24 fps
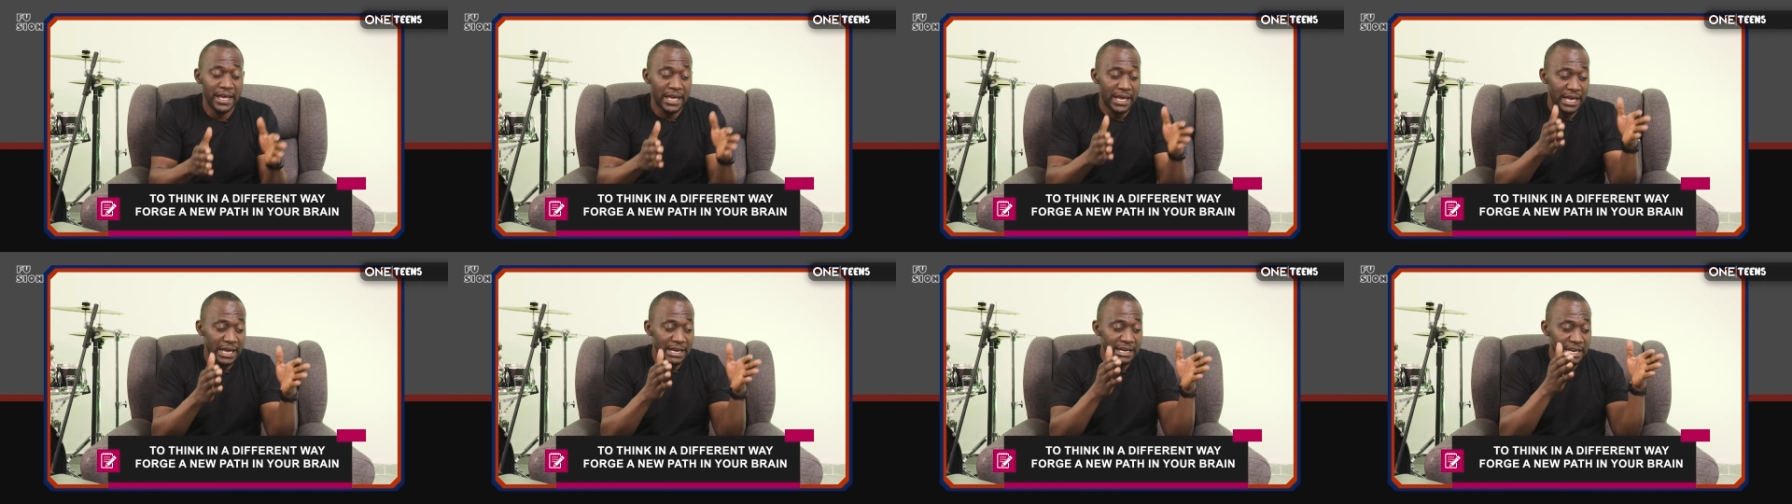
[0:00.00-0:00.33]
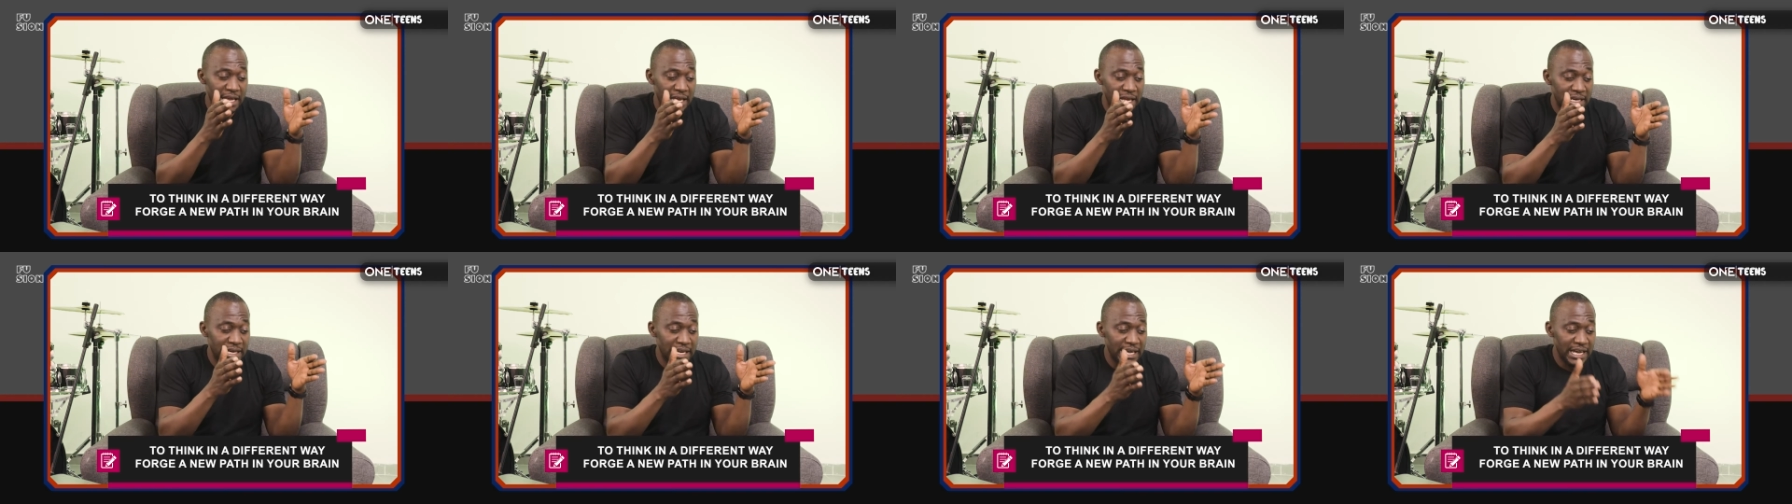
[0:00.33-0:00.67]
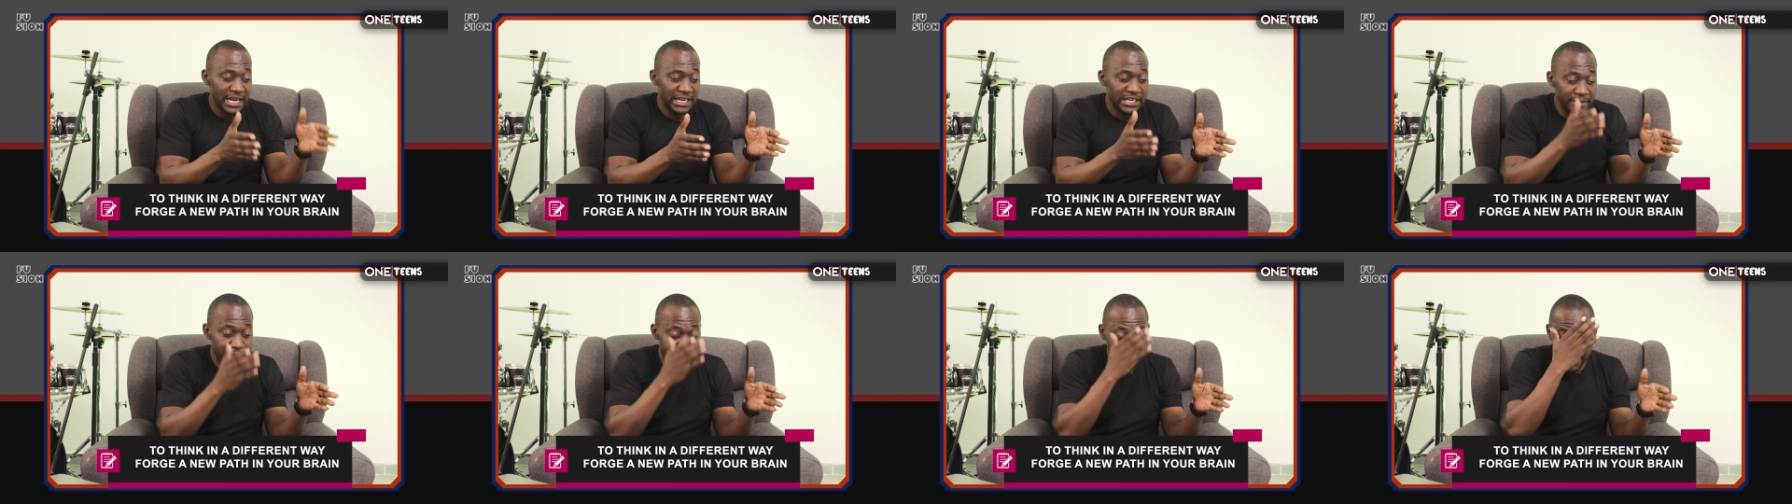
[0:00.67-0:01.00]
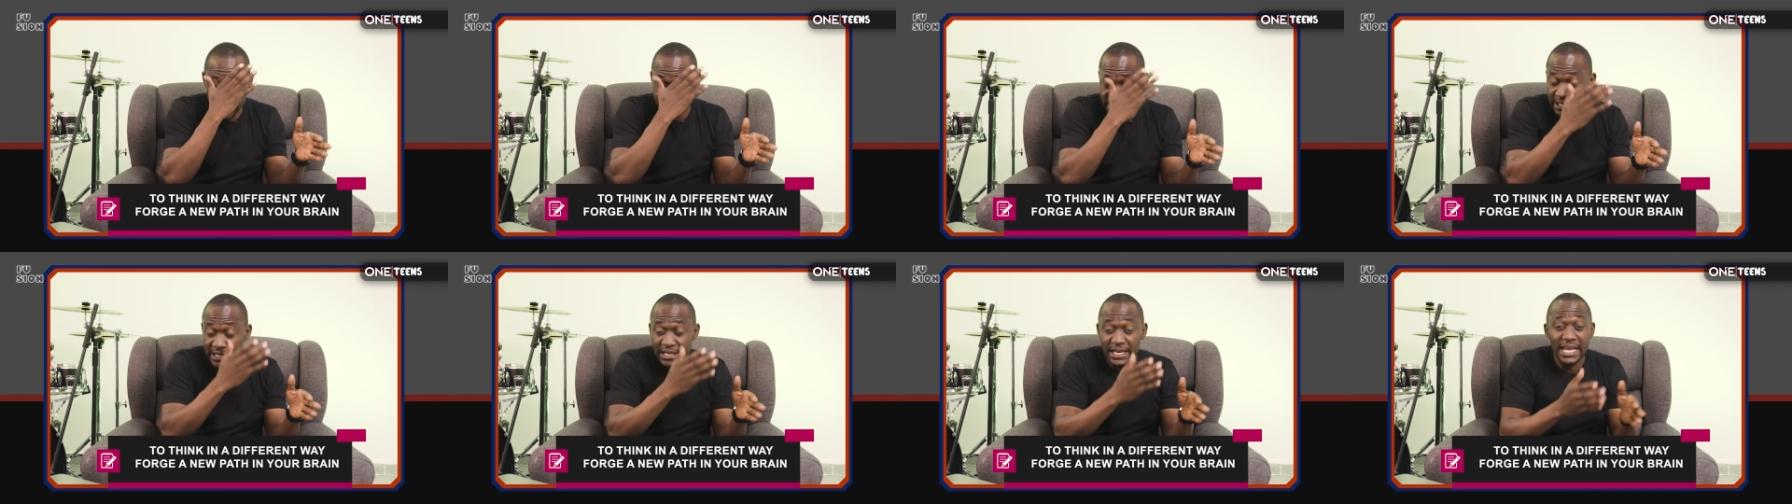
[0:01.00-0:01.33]
and a negative
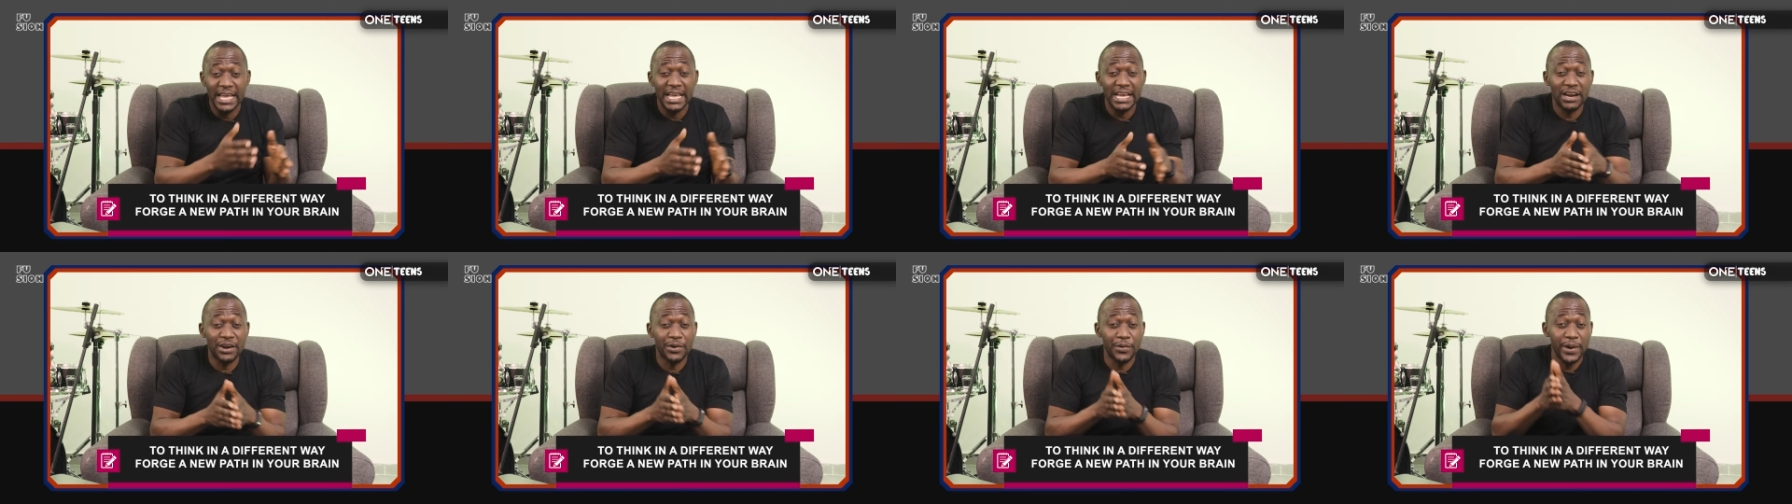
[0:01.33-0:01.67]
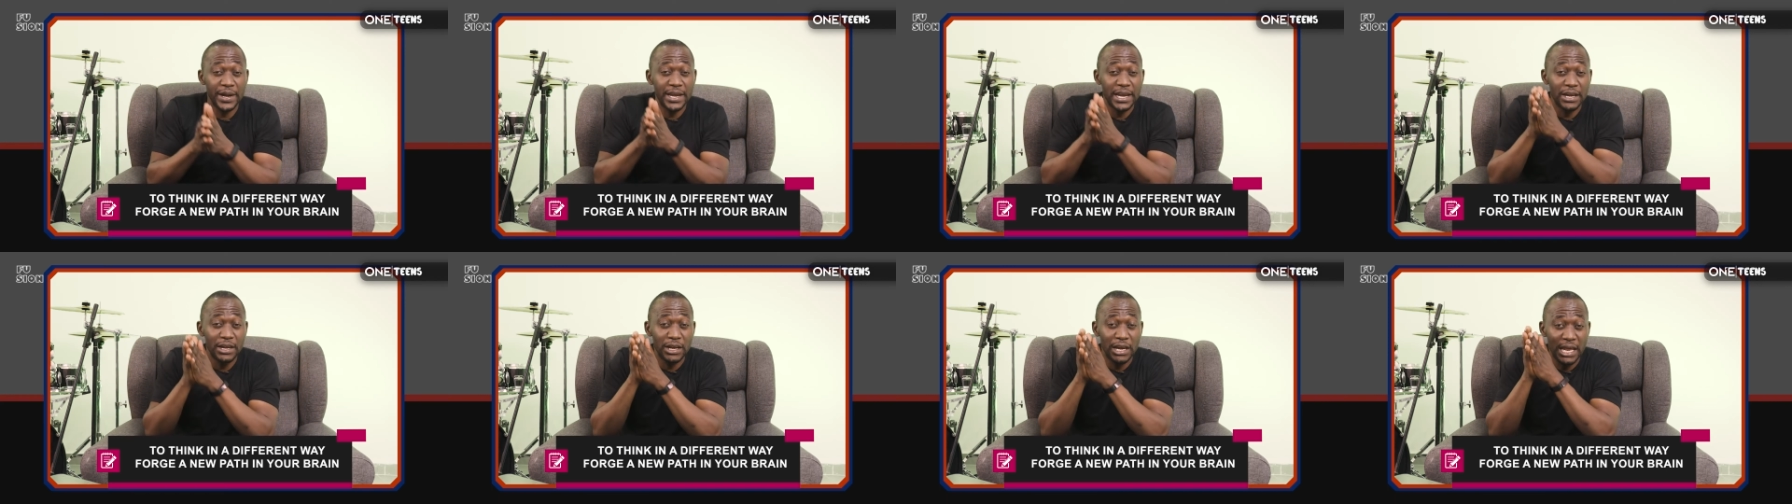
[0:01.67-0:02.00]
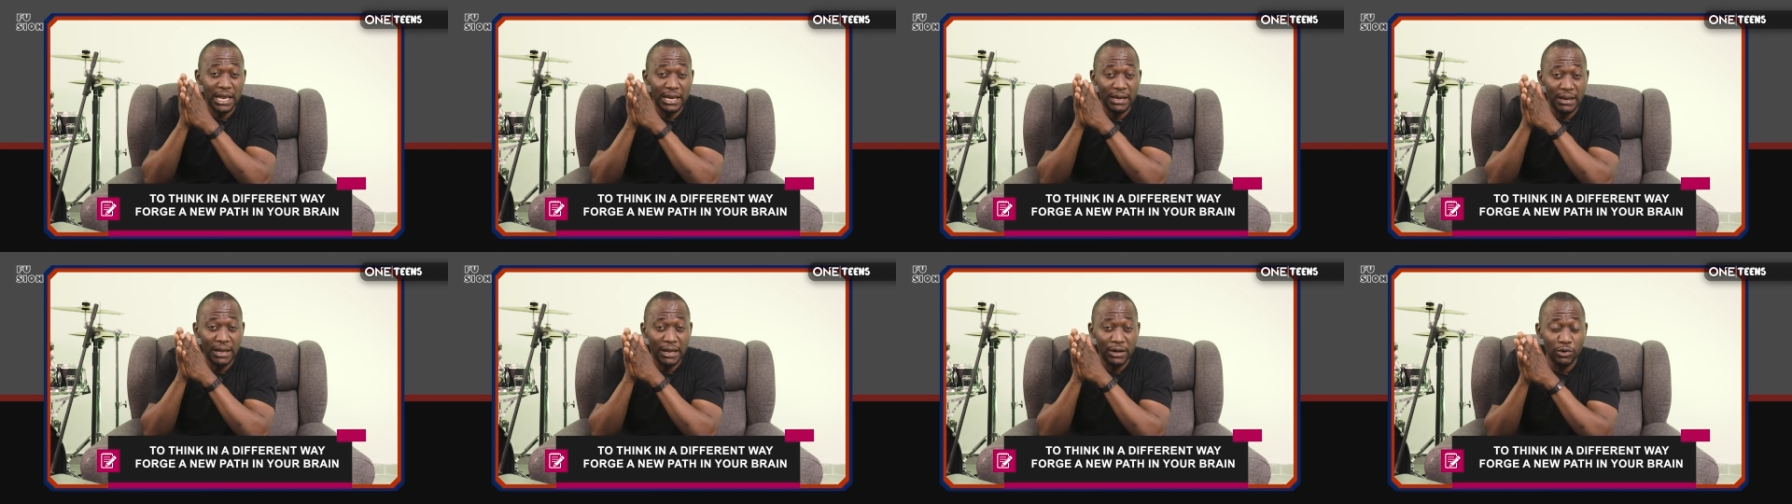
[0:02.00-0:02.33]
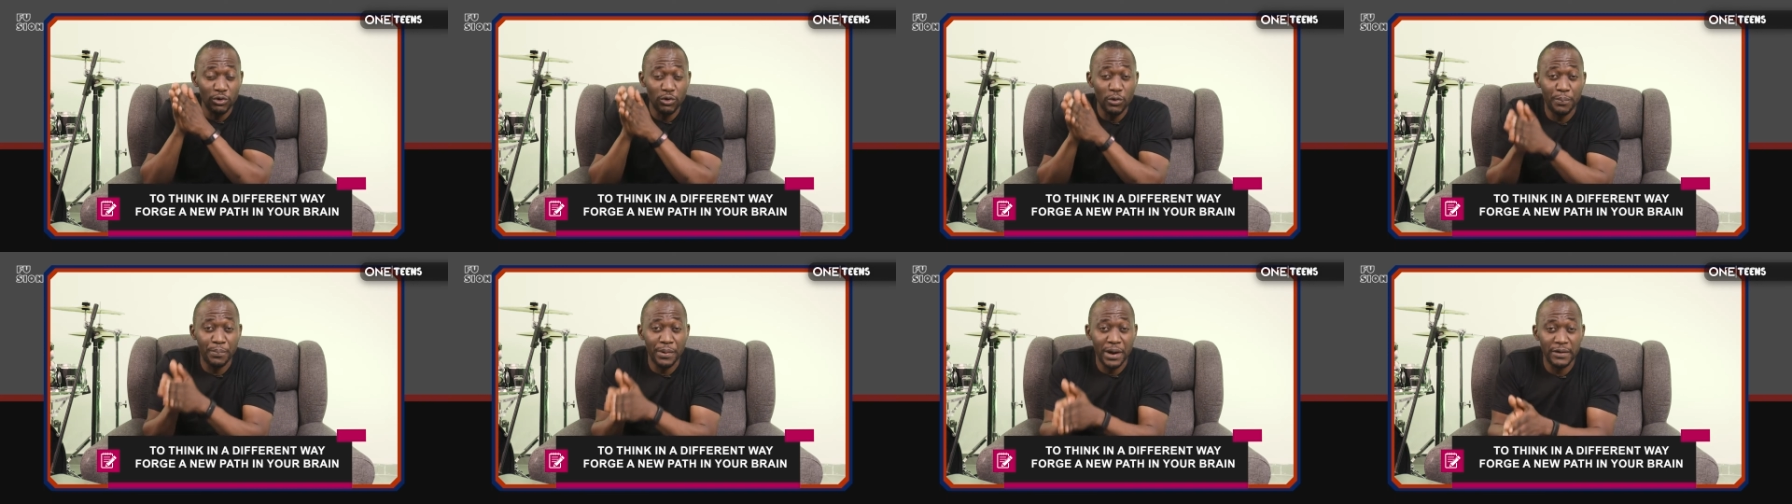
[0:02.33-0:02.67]
person create a, a, a,
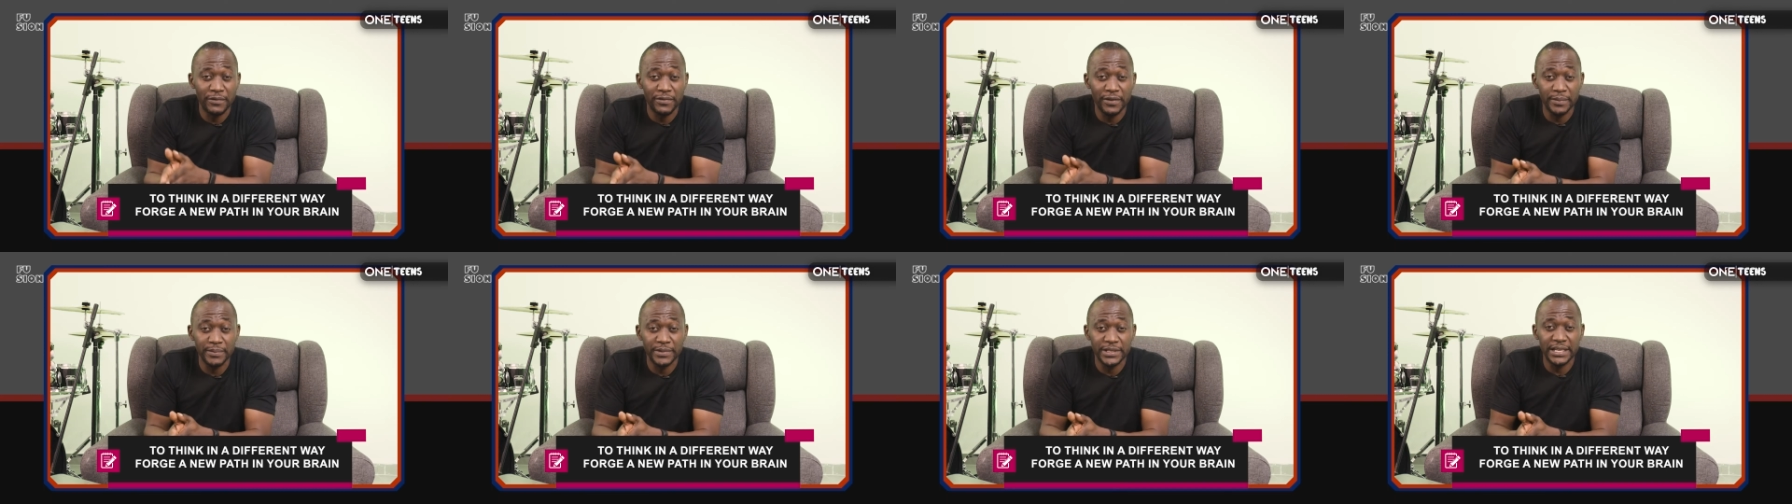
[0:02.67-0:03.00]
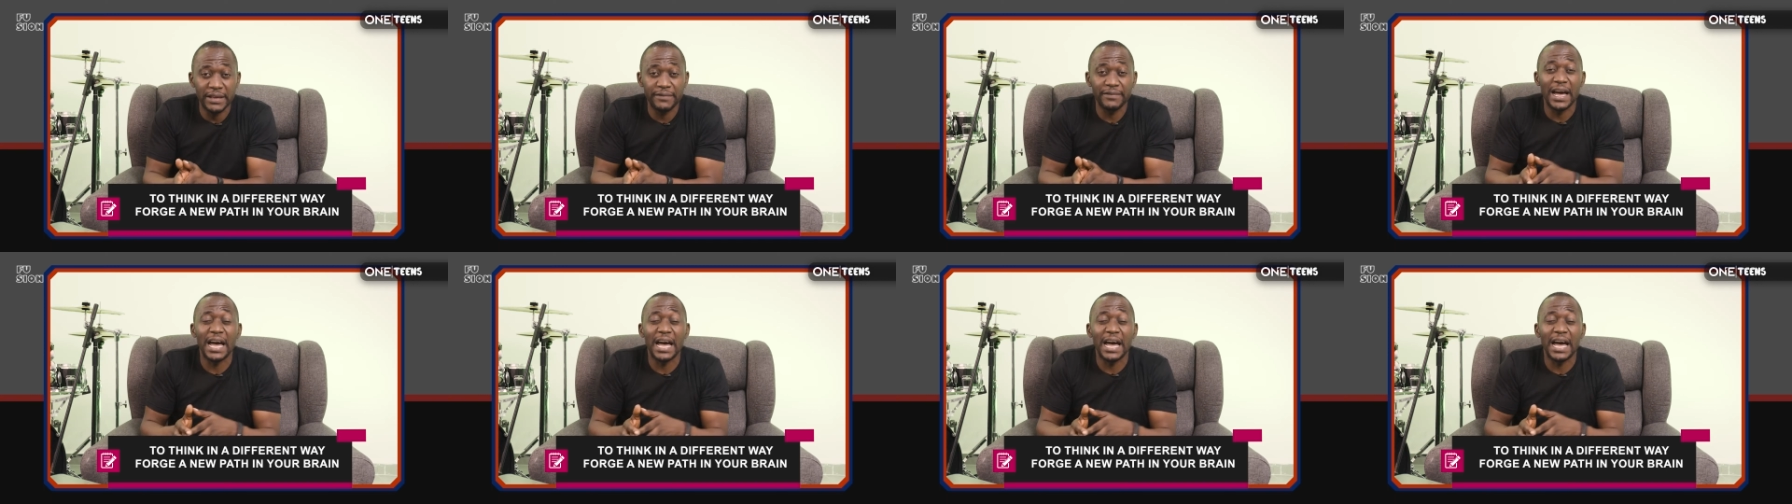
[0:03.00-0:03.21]
new path for himself,